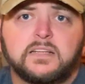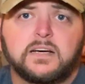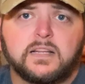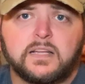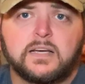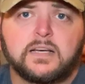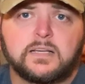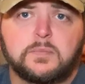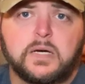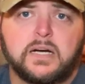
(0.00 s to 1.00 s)
not
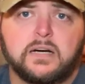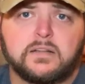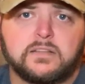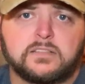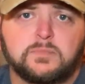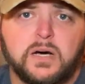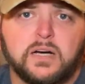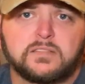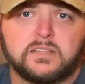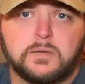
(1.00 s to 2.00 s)
like about this
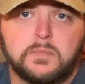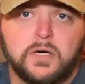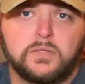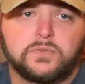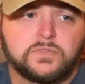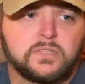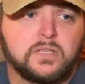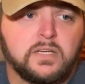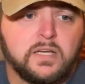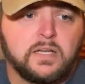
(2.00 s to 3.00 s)
box the most
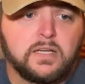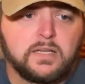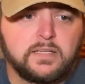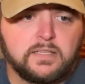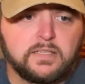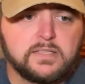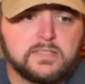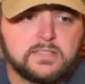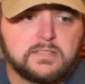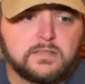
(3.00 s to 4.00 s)

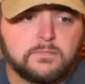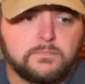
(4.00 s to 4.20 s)
is